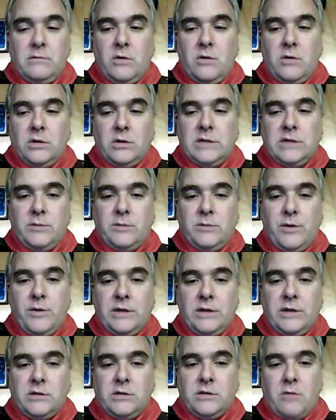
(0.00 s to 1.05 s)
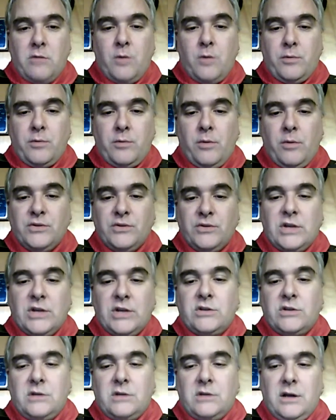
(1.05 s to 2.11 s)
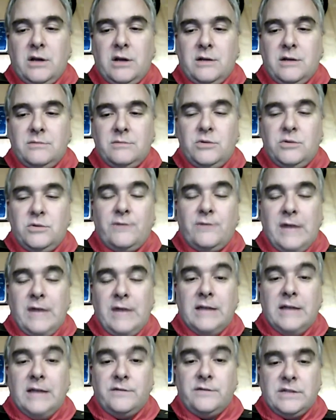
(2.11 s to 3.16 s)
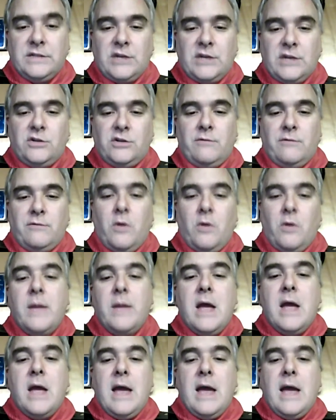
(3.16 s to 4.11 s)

hold on to both ends of the rope, or two different ends of a section of rope,